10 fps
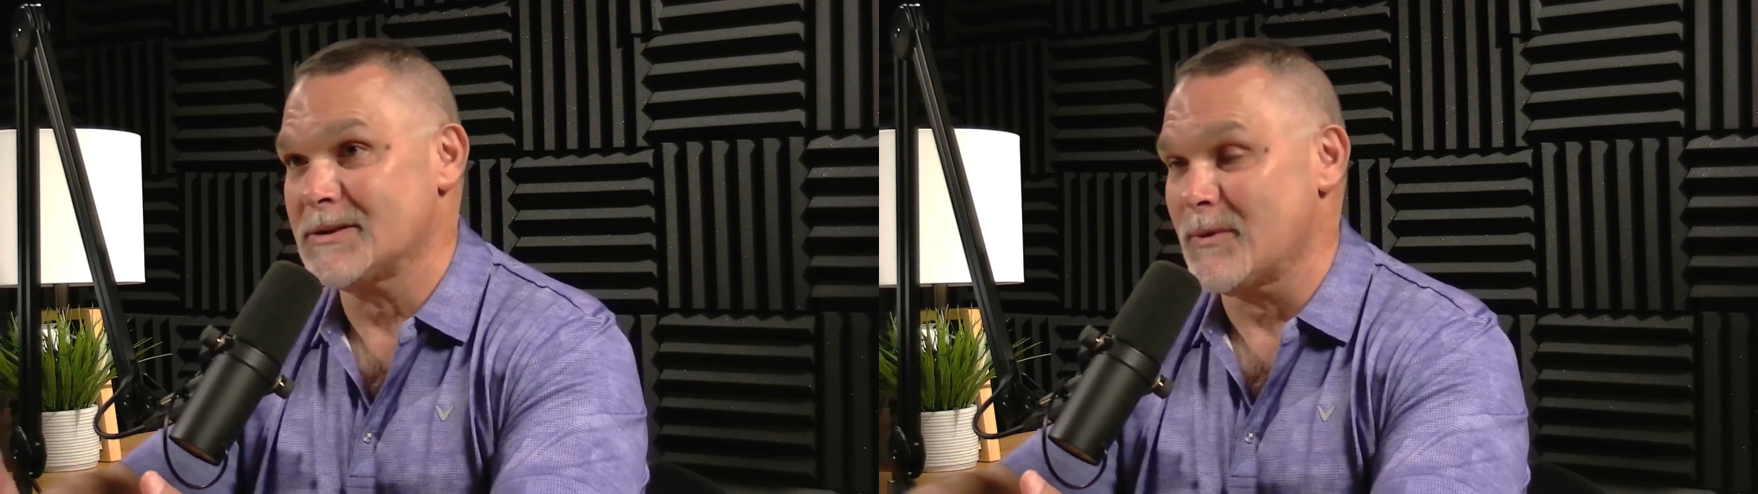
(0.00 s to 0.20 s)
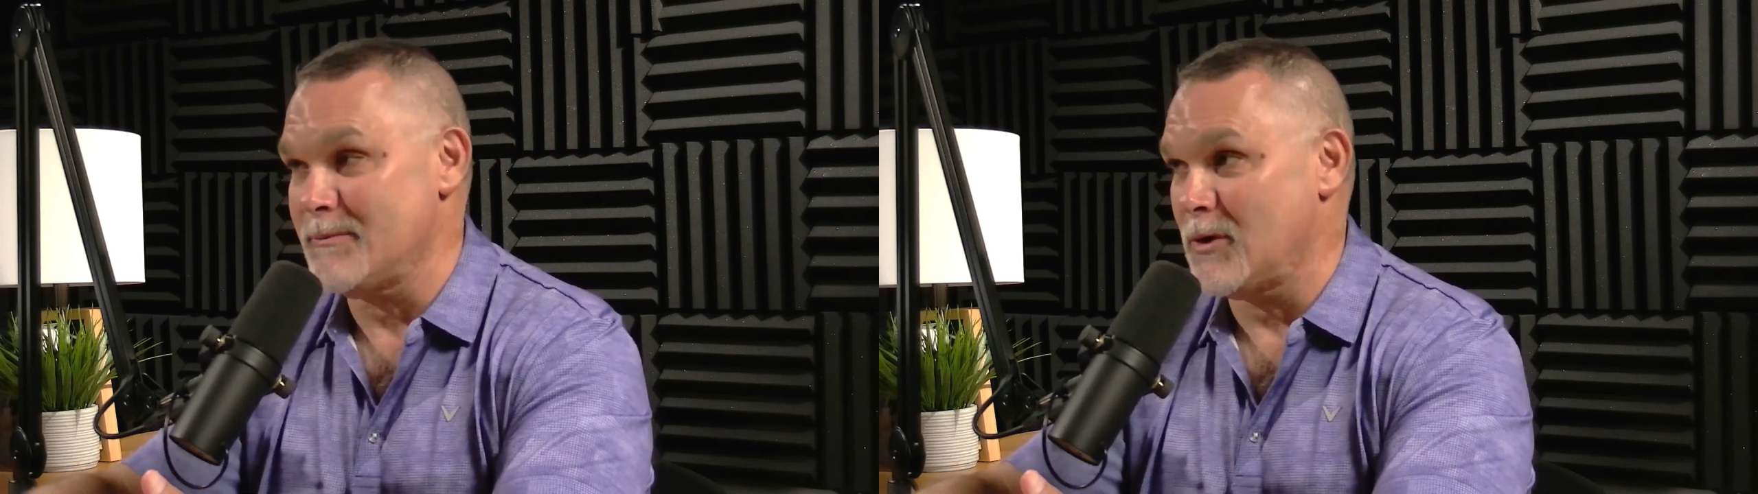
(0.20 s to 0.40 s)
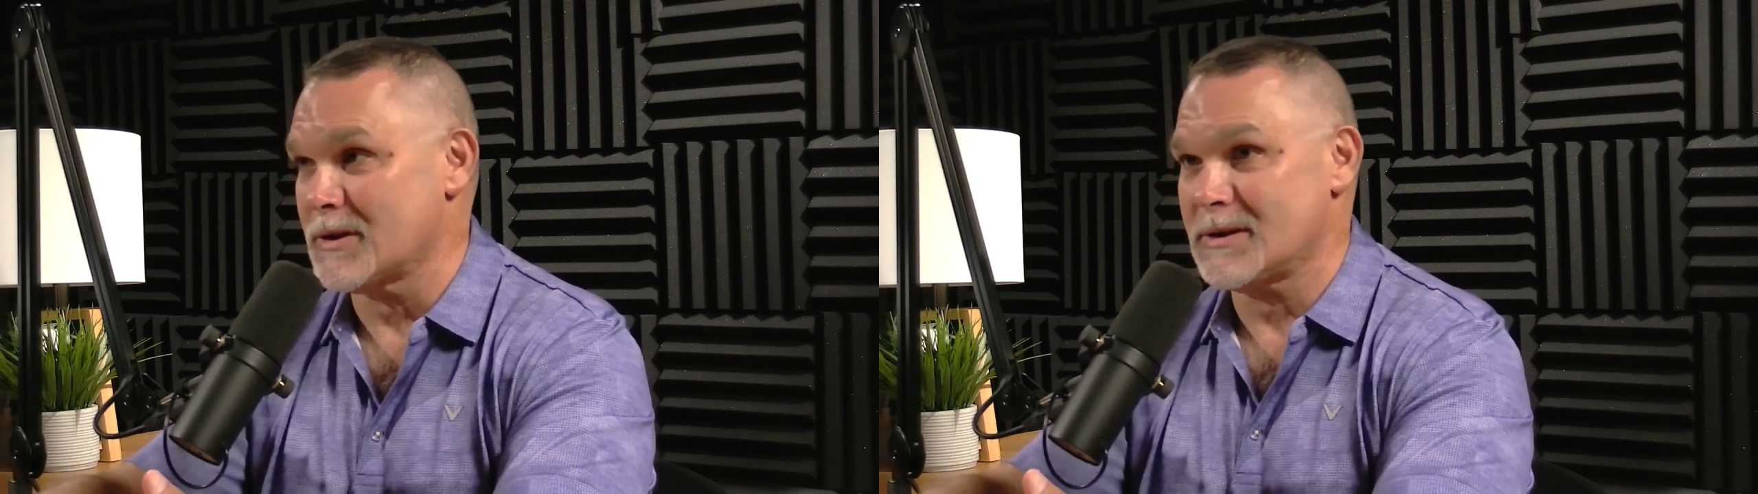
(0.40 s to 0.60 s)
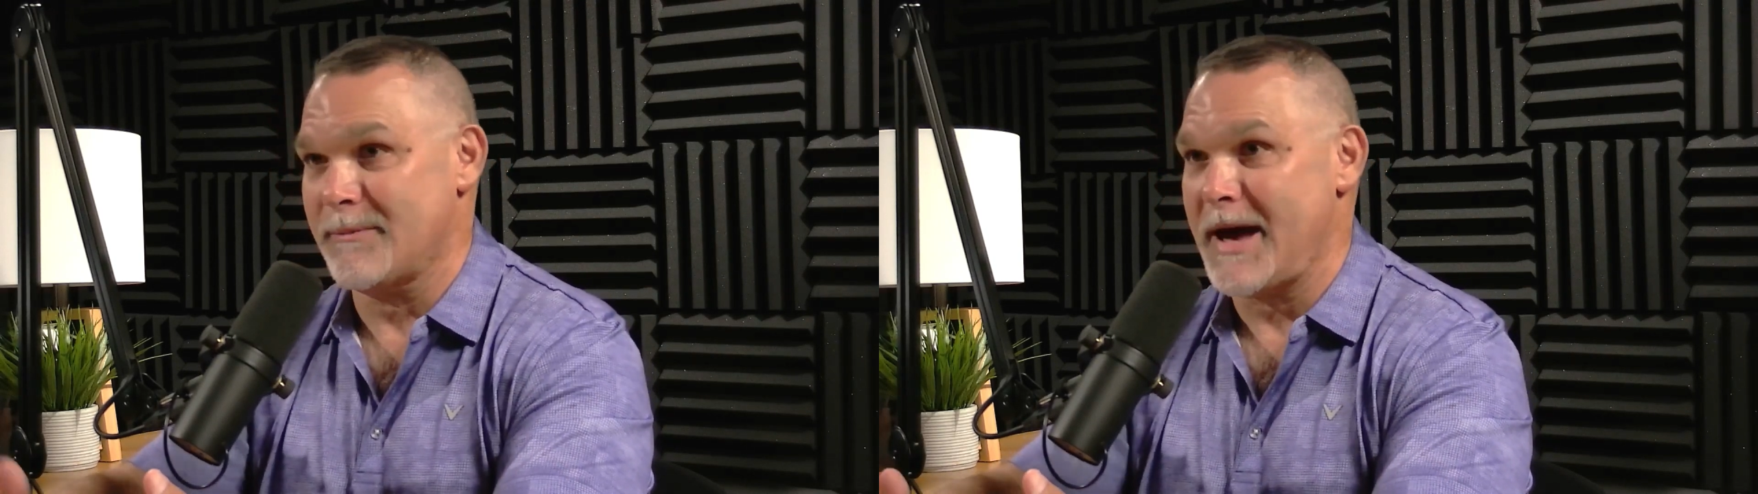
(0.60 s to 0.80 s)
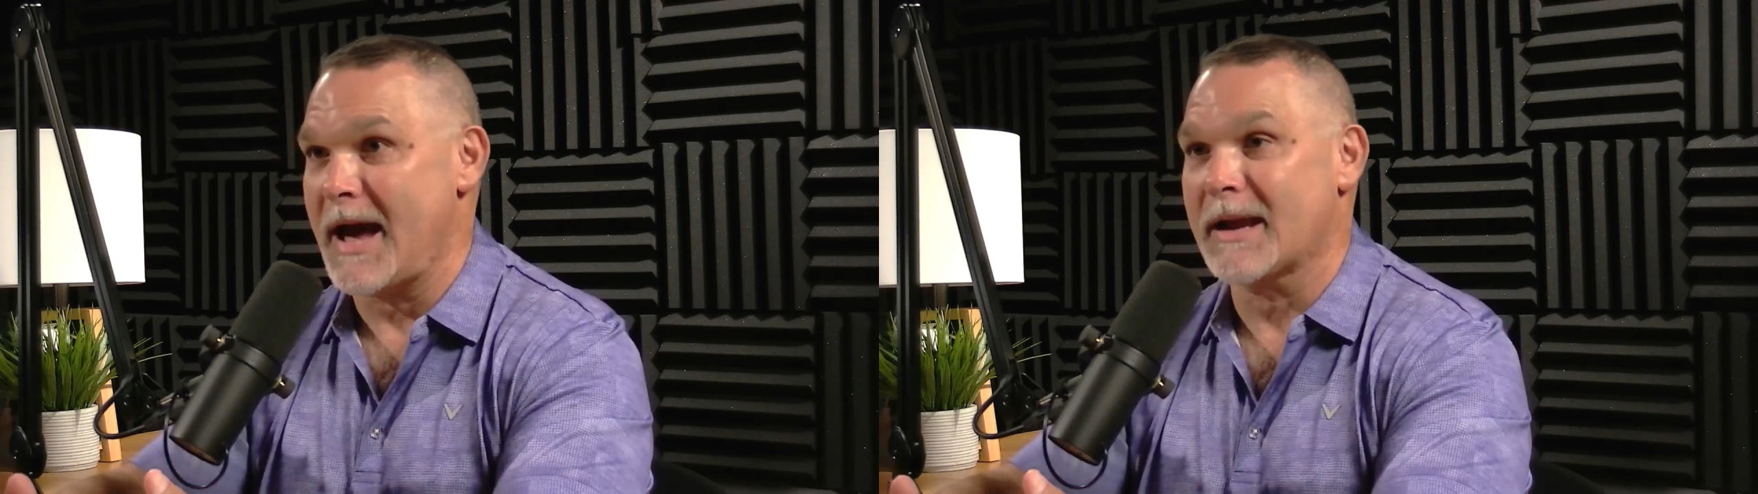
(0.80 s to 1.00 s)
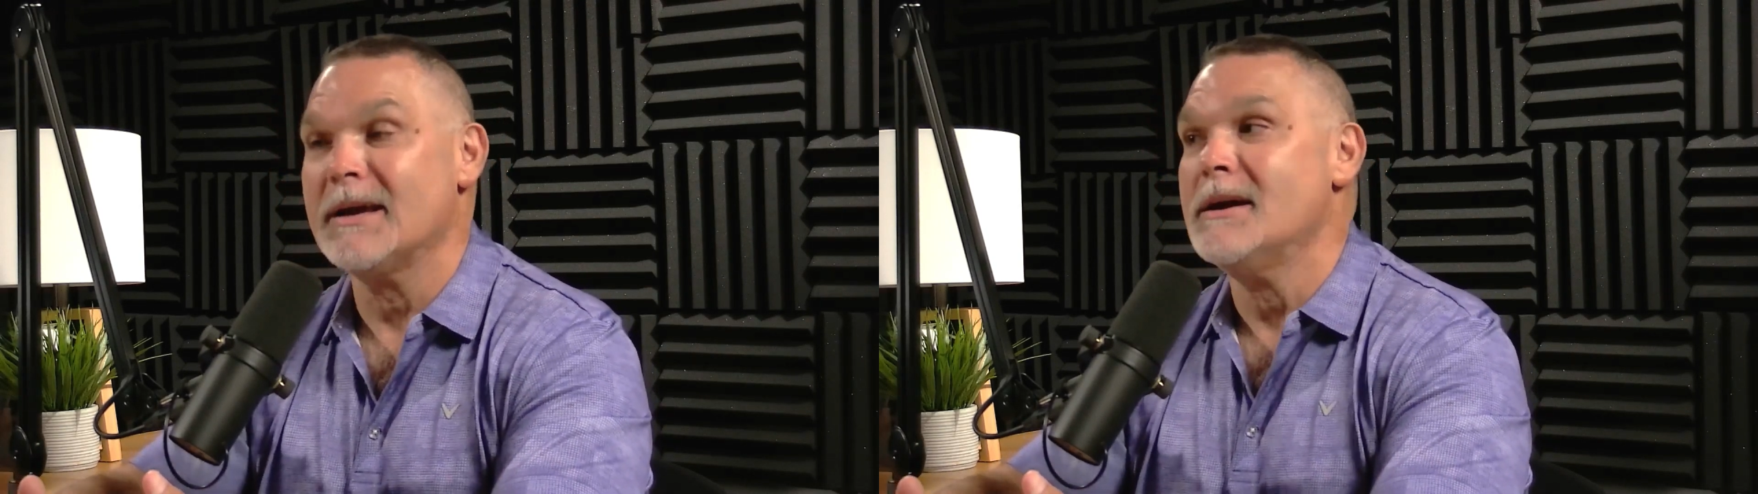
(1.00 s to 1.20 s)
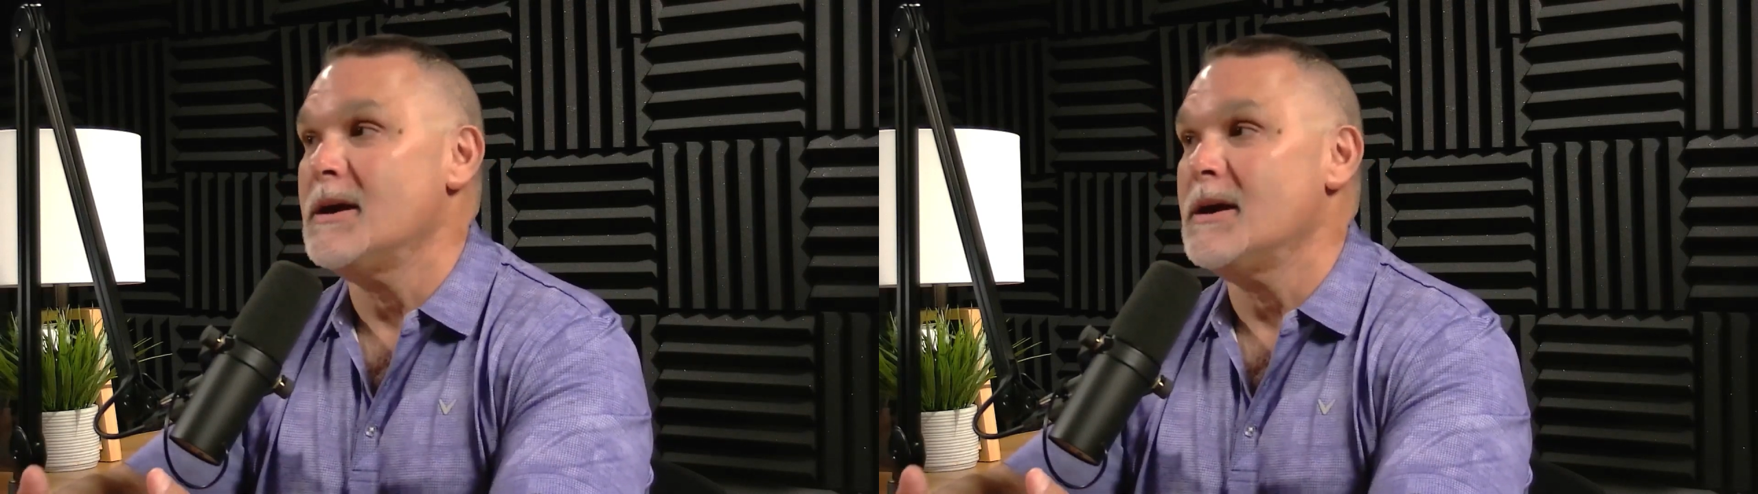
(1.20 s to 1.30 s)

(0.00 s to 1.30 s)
So we build it to the back.